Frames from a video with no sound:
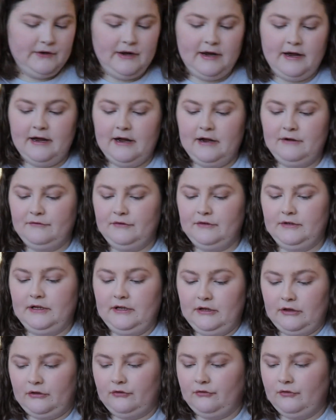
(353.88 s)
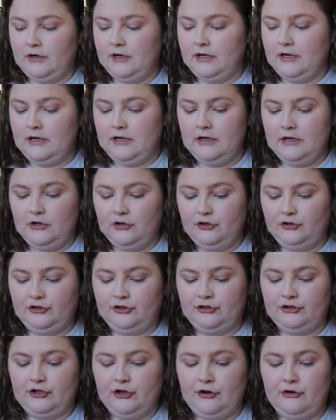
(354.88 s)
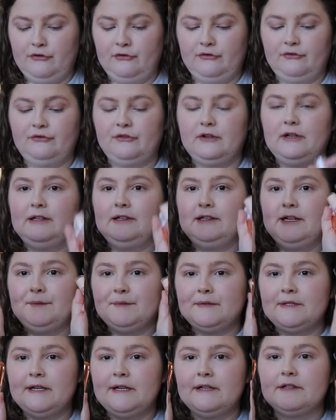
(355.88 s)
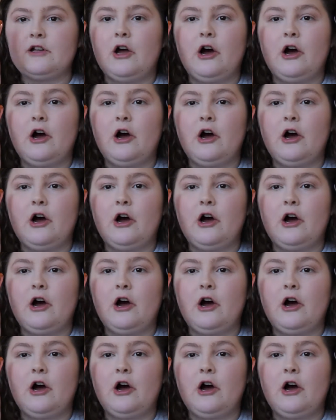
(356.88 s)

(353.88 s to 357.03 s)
have the 3 Soph lipsticks.